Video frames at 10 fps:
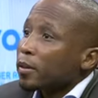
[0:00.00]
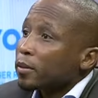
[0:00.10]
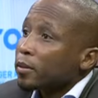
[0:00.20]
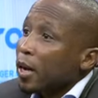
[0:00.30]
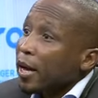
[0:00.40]

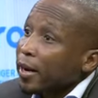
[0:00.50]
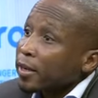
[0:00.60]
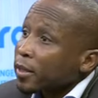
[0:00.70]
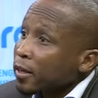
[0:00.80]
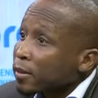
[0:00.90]

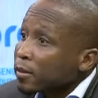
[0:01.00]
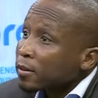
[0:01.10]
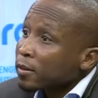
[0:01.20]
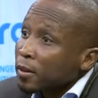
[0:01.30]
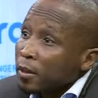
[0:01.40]
directors.
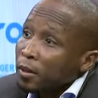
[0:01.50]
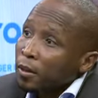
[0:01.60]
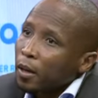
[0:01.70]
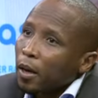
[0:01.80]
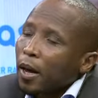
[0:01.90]

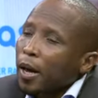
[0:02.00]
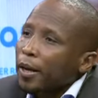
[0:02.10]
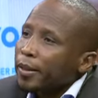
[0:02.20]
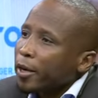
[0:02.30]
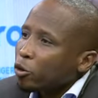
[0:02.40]

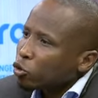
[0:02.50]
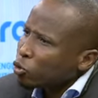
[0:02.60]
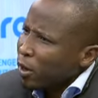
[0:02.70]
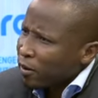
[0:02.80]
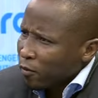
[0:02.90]
They used
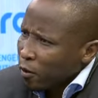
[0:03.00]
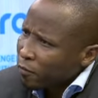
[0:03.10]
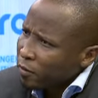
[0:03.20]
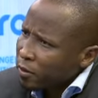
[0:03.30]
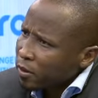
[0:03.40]
to have
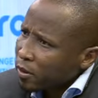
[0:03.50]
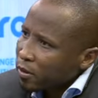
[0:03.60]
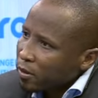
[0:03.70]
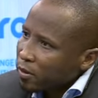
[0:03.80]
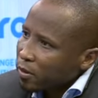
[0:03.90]

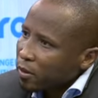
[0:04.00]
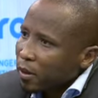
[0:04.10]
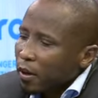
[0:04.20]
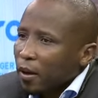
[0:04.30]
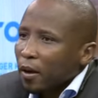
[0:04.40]
offices.
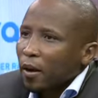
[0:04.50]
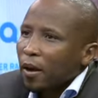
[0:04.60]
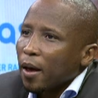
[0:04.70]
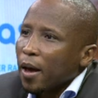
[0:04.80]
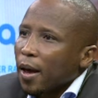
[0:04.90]

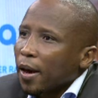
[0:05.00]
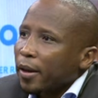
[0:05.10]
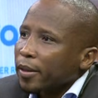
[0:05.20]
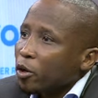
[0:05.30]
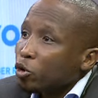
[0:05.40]

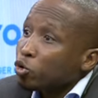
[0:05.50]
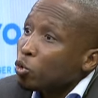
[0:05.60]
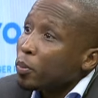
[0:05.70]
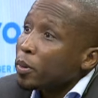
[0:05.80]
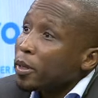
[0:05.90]
They used to
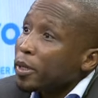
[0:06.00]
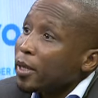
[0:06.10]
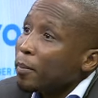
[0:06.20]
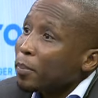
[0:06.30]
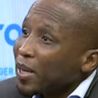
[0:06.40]
be in
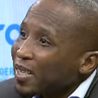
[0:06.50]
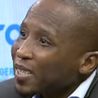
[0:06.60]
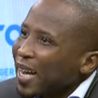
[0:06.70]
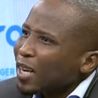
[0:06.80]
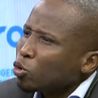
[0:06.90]
the
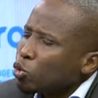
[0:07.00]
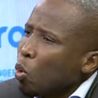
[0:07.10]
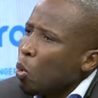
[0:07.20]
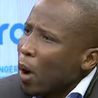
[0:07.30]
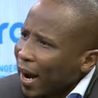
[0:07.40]
building and do
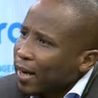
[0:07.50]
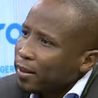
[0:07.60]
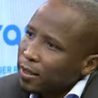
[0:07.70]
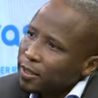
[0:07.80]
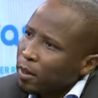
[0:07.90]
work
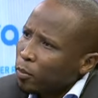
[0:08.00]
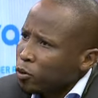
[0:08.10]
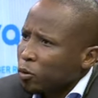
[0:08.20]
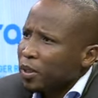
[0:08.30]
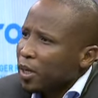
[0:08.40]
that is supposed
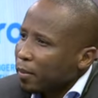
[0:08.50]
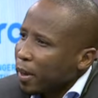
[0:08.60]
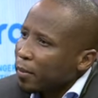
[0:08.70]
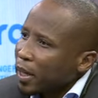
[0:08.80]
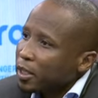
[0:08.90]
to be done
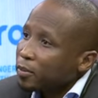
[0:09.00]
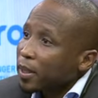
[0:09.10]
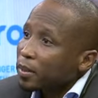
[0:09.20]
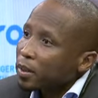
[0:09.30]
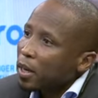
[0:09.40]
by
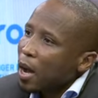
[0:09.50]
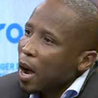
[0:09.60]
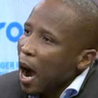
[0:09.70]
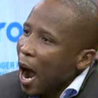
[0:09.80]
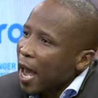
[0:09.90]
management.
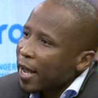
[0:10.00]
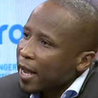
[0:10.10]
I